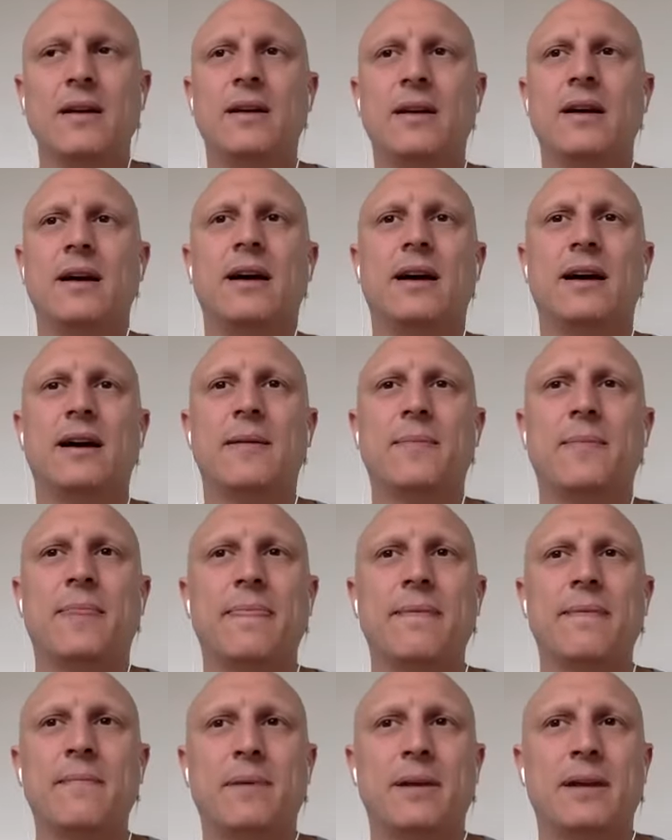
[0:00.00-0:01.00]

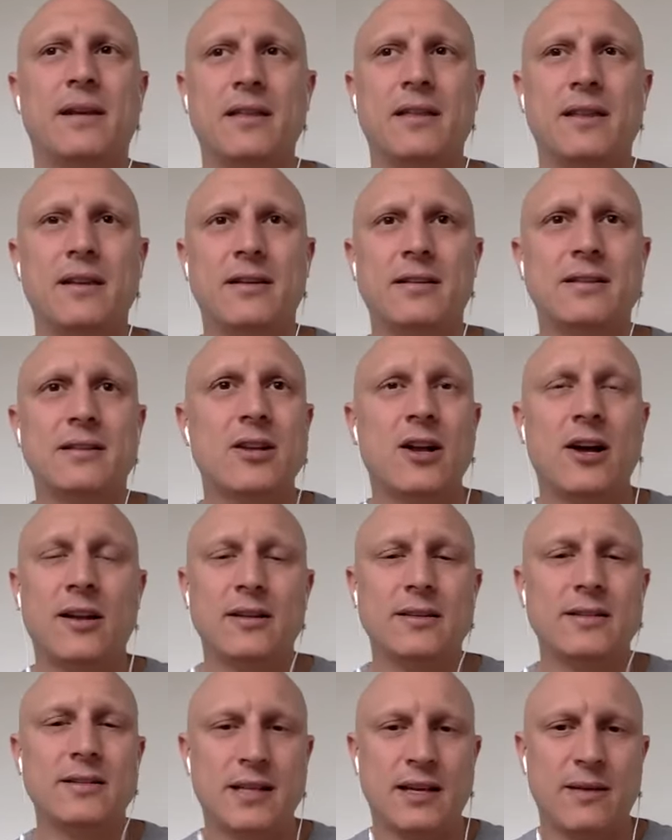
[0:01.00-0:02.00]
But I think it's not
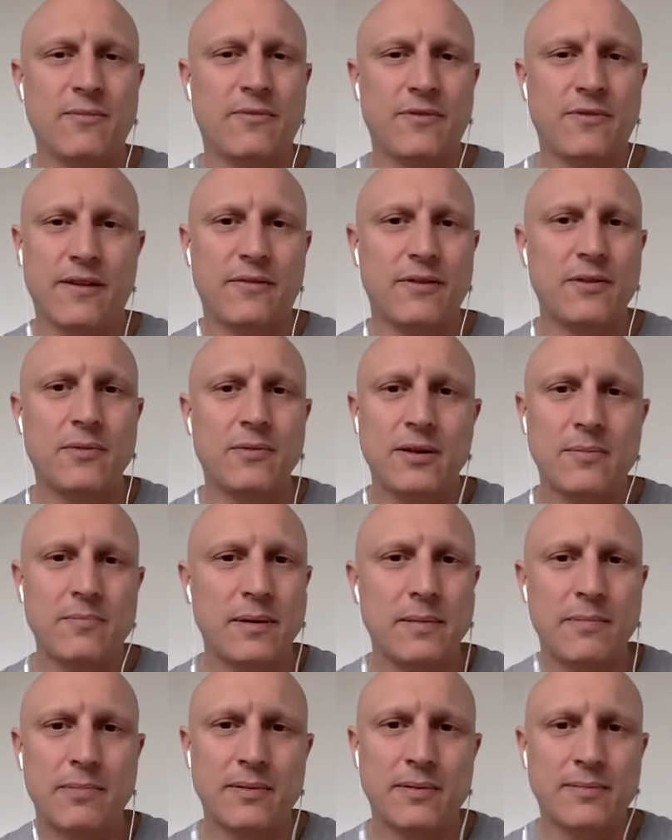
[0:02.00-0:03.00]
the same for everyone.
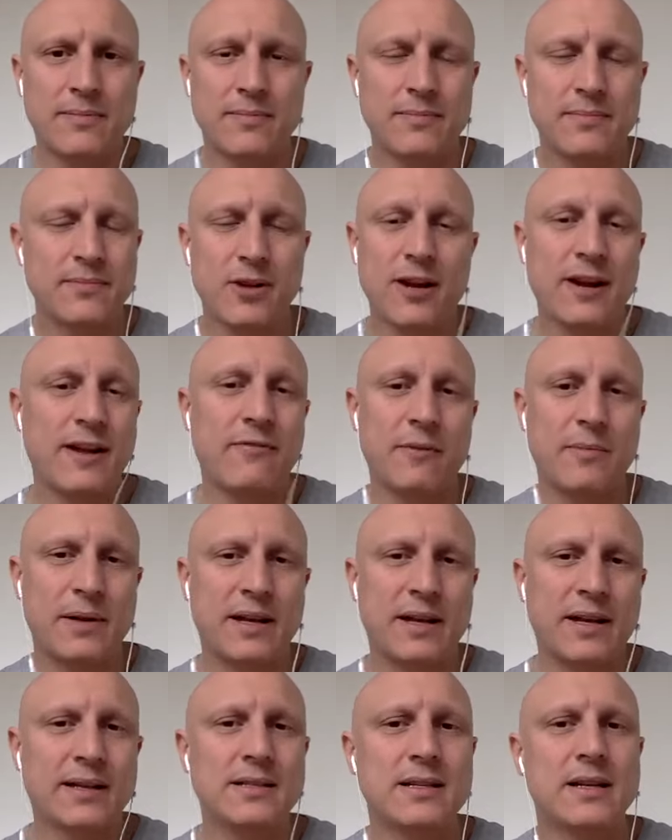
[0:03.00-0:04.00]
Not everybody
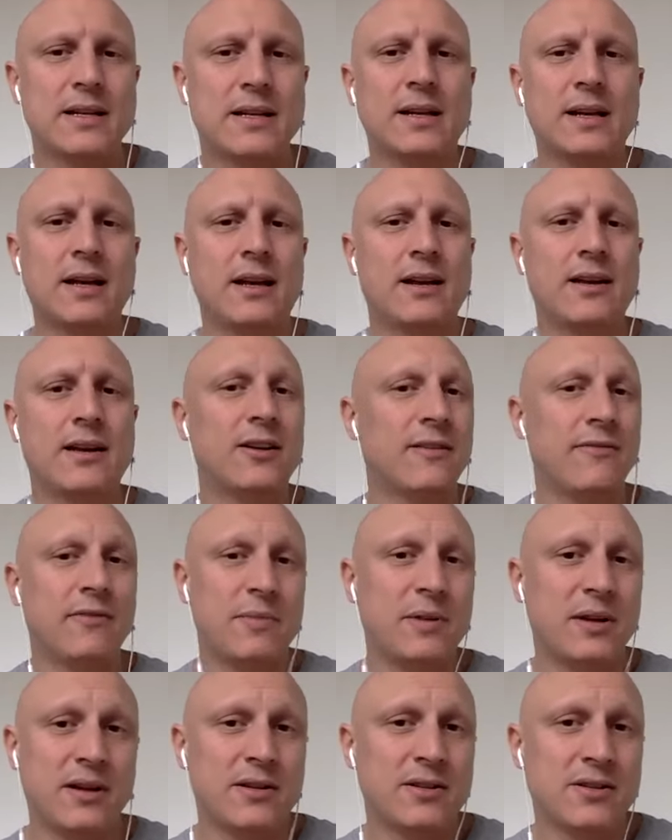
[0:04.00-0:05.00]
gets lucky and not
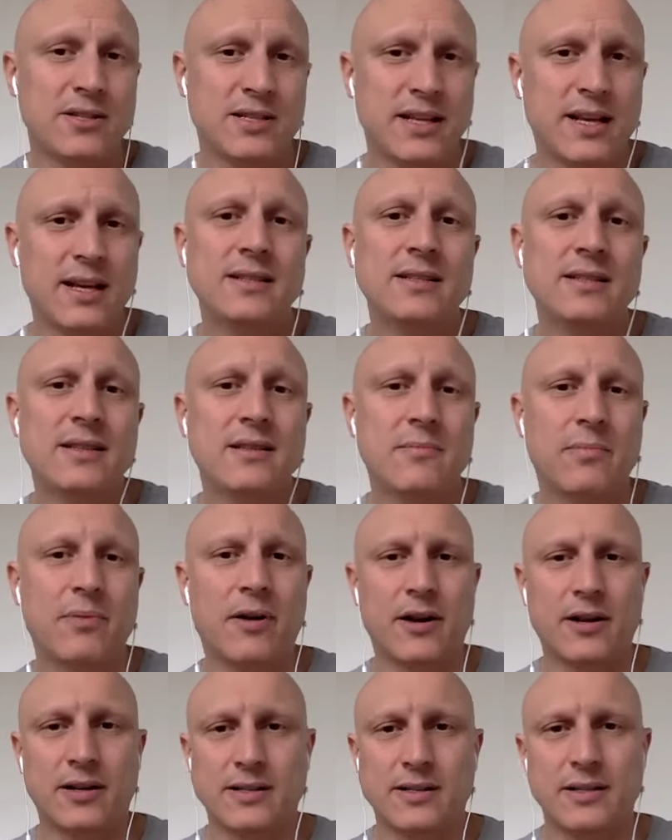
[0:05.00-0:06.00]
everybody understands the
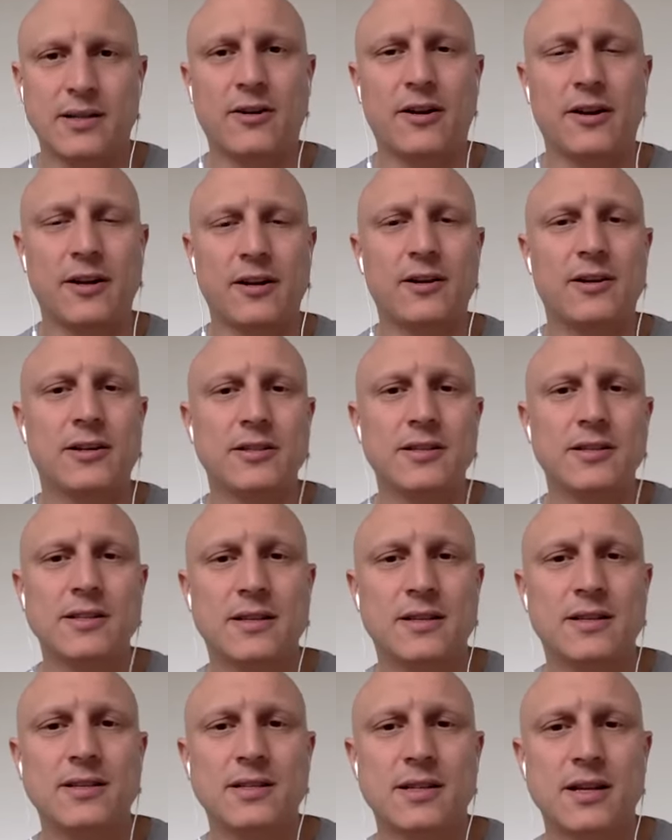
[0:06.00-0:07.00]
products and credit cards
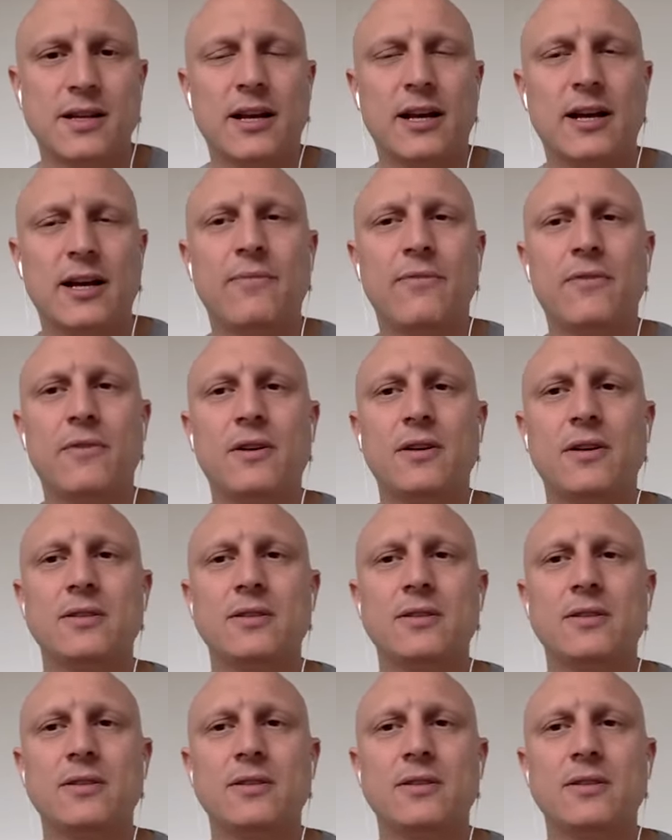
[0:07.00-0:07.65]
they're signing up for.